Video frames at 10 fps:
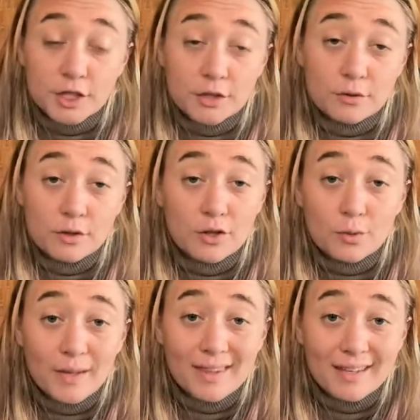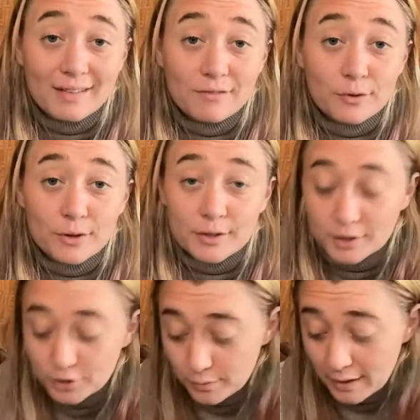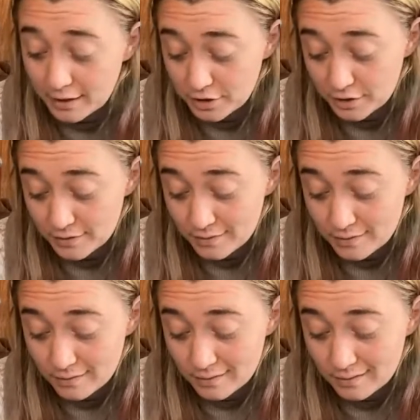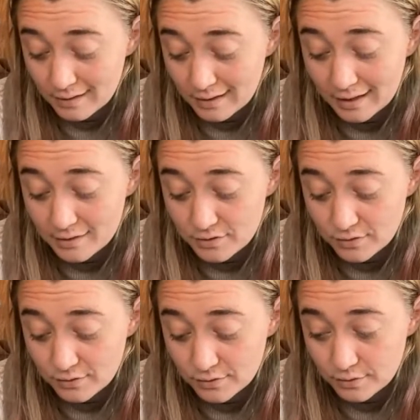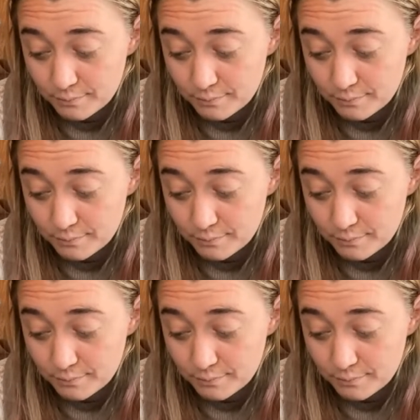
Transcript: you to look within for directions and answers.